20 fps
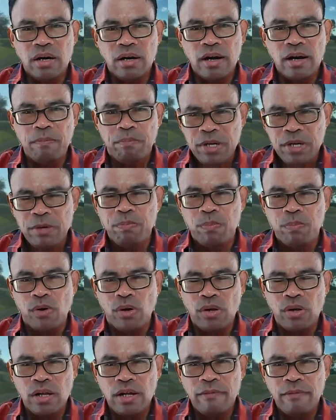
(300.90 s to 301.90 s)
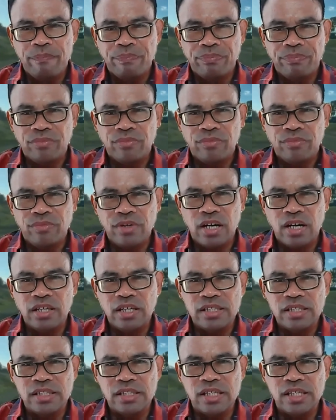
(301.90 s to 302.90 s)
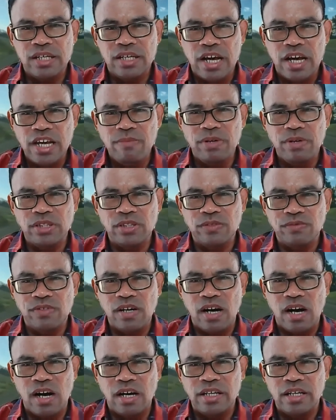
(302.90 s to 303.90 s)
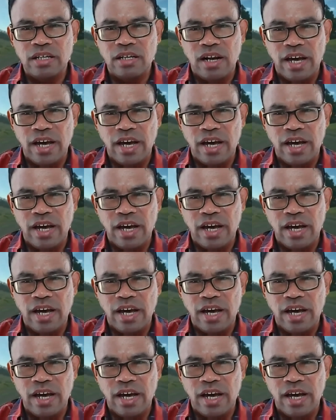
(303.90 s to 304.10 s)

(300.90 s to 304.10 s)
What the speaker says: a people that is in the image of God, in the